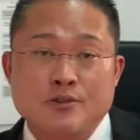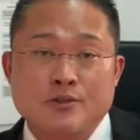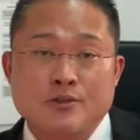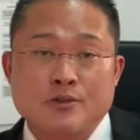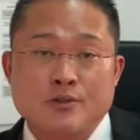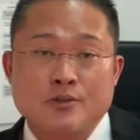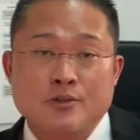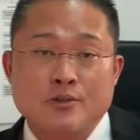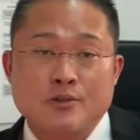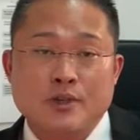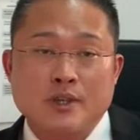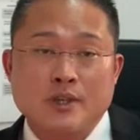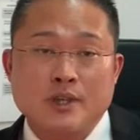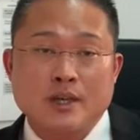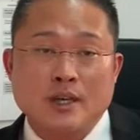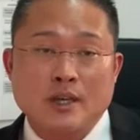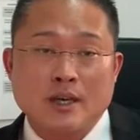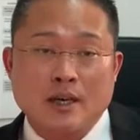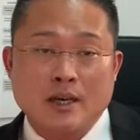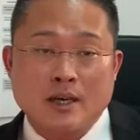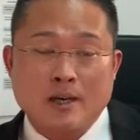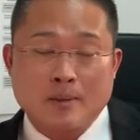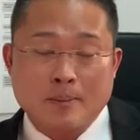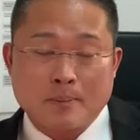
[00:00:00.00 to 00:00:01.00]

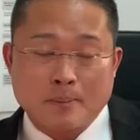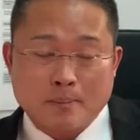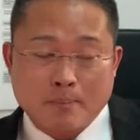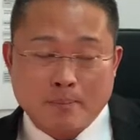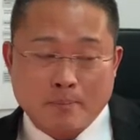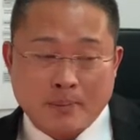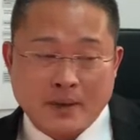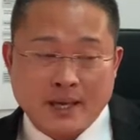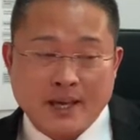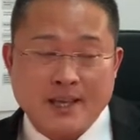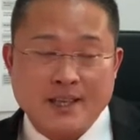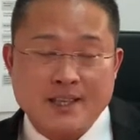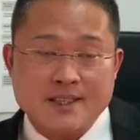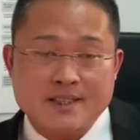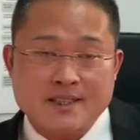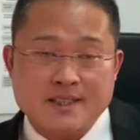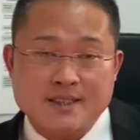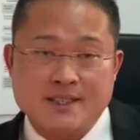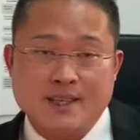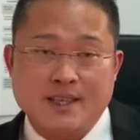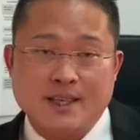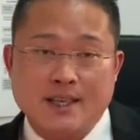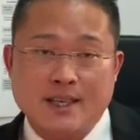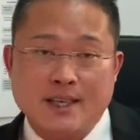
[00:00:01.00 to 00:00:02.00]
to paid
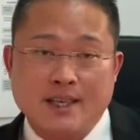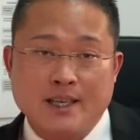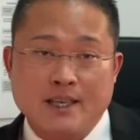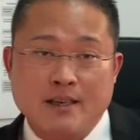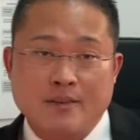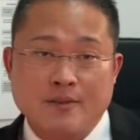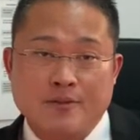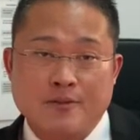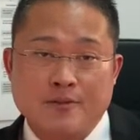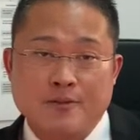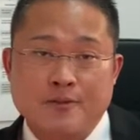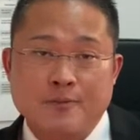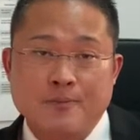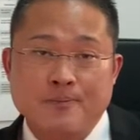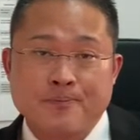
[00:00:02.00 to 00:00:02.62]
sick leave.